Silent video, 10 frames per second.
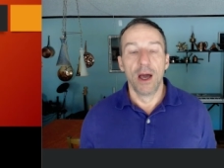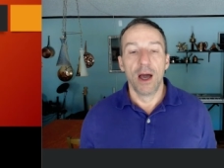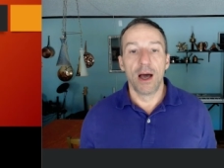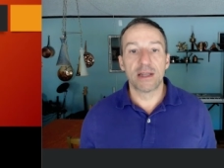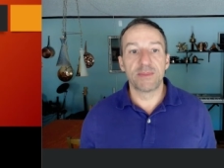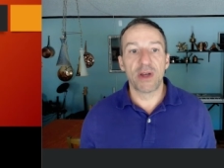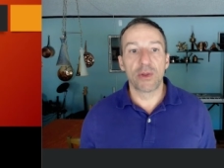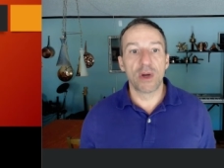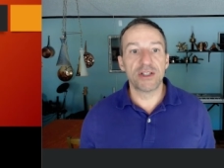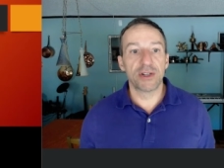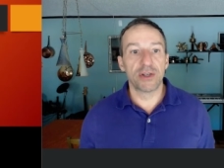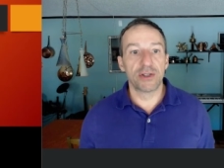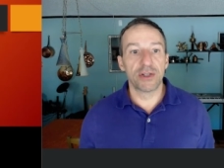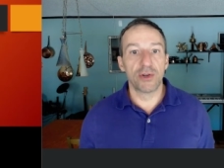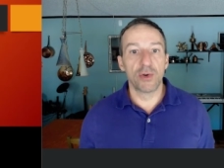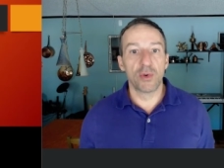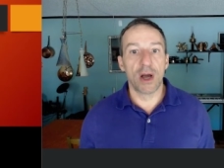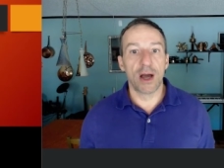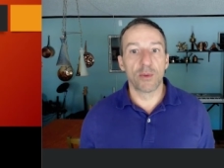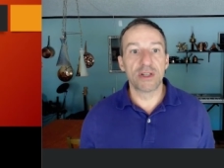Some other ways you can do
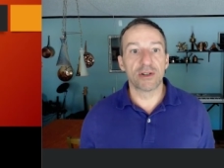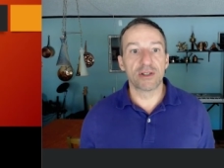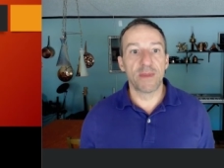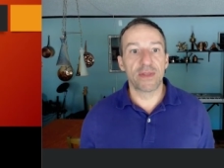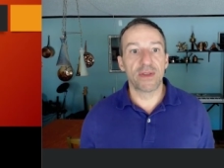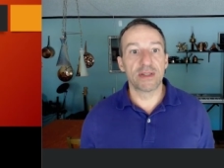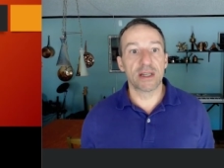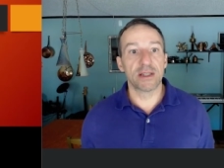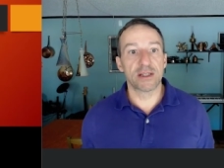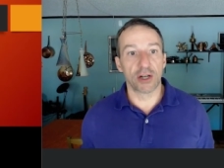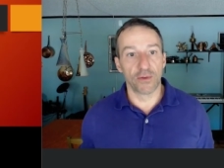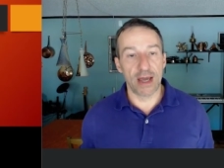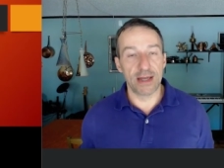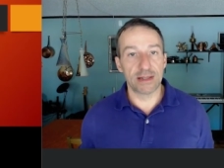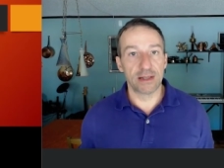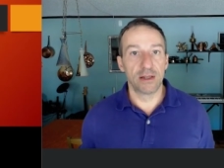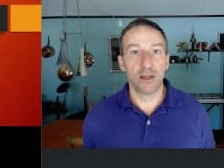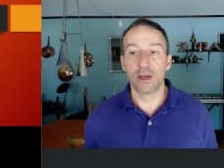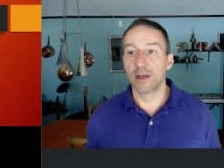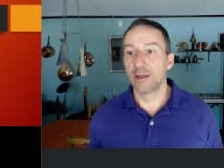research methods: surveys.
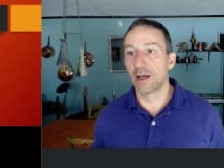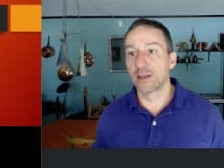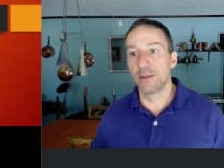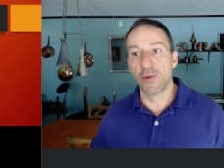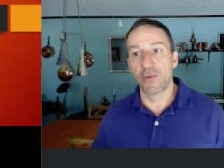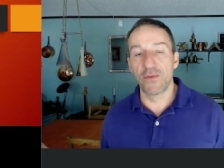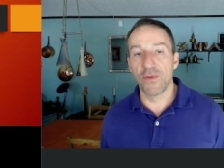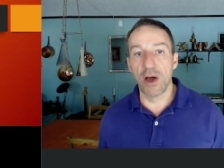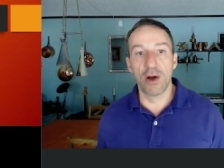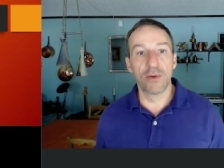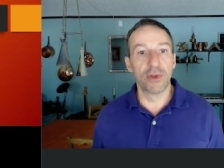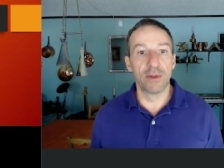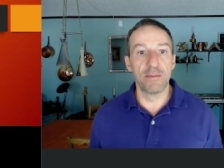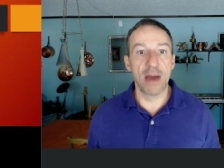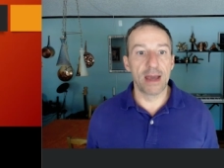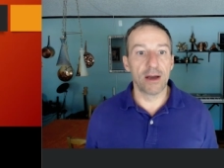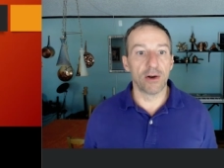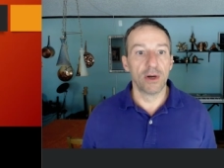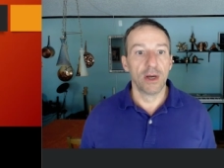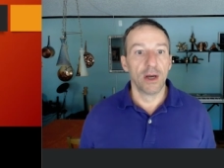You could conduct them over the phone, through the
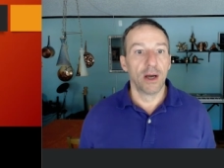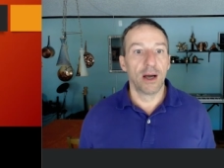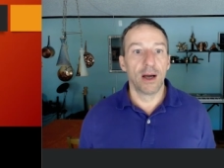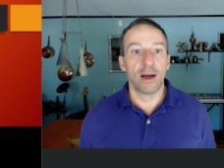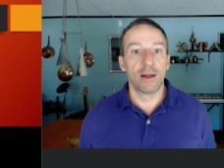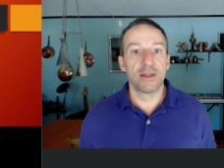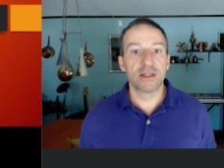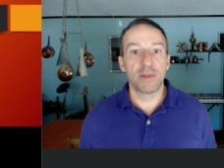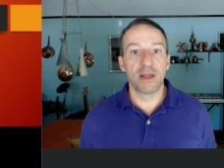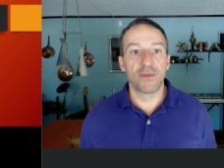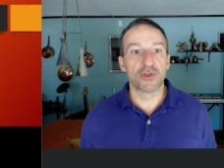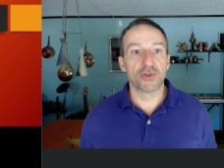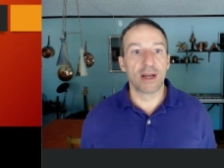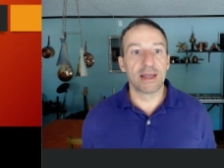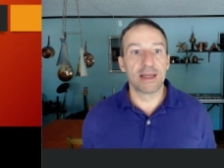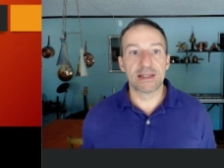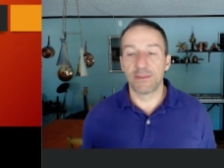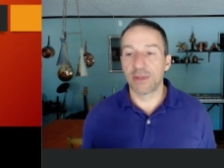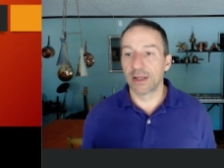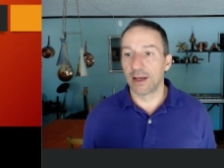mail. This would be if you're trying to get
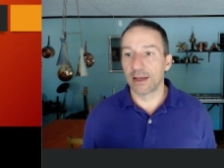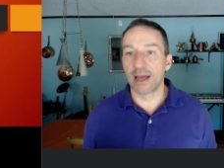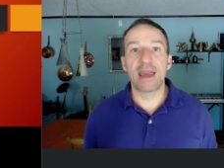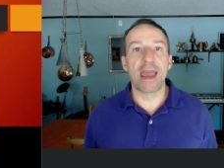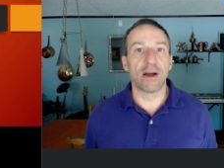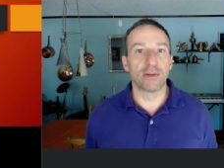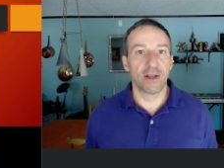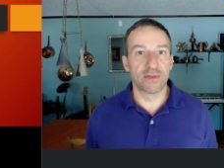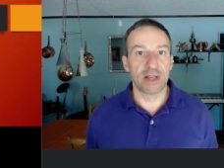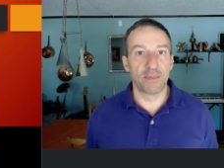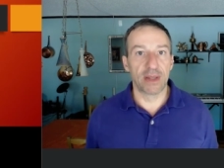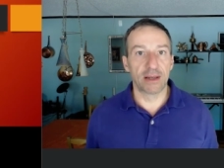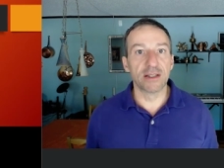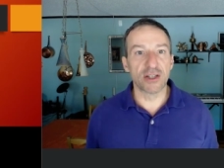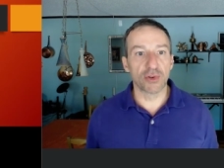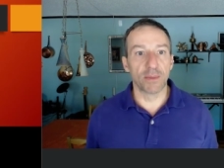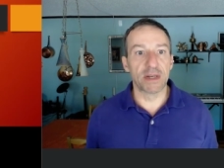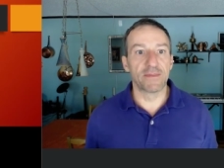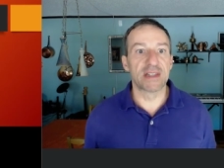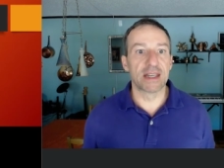something like a count of something,
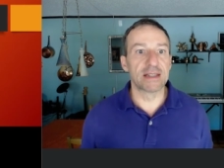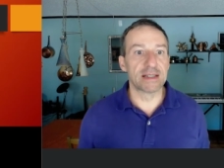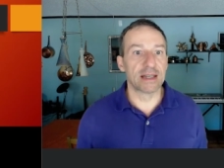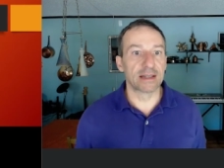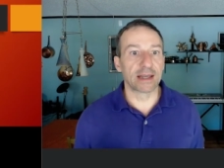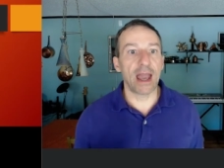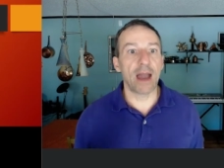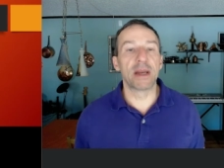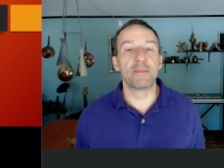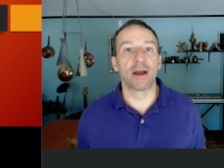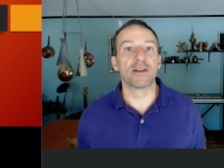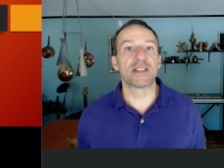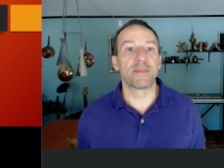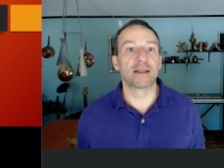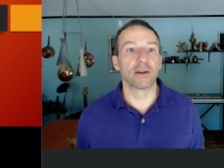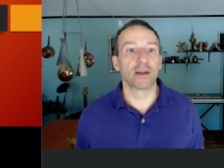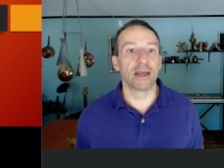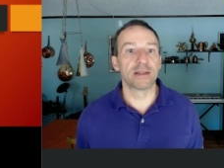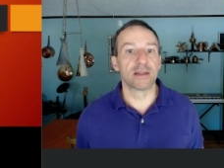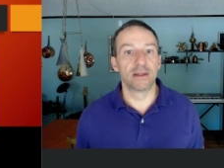descriptive statistics, like how many parents spank their
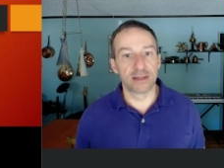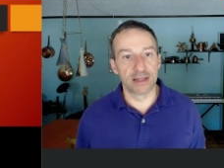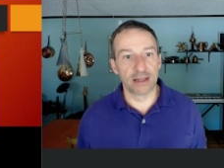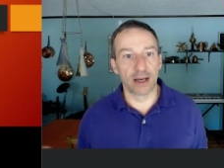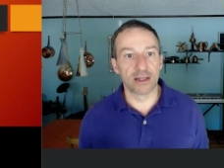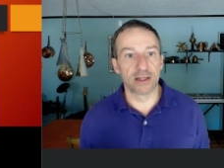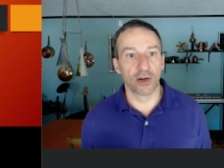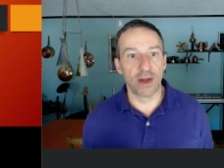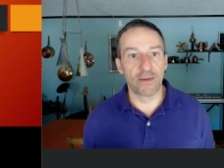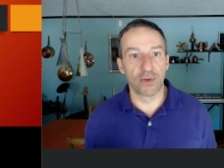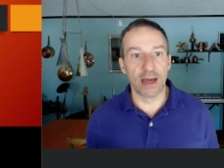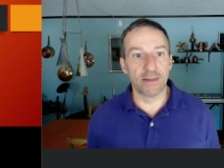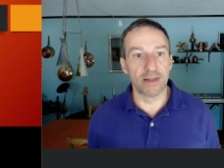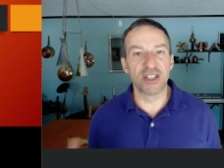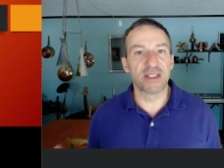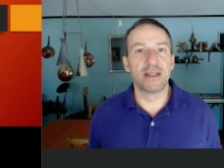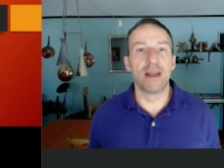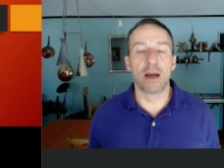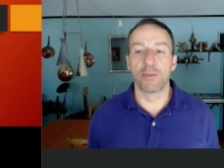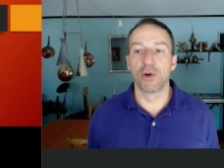kids. You'd send out a survey for that. It's just a
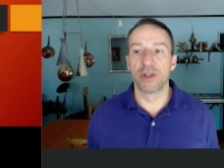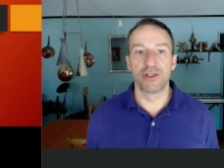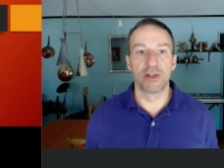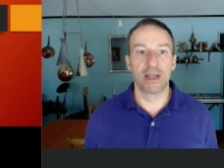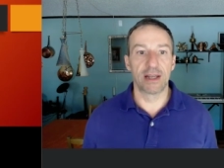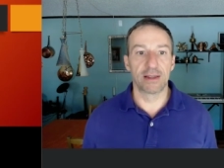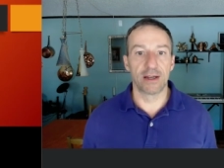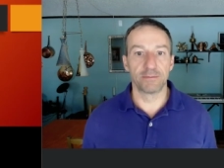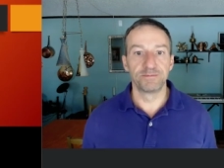number that you're getting there.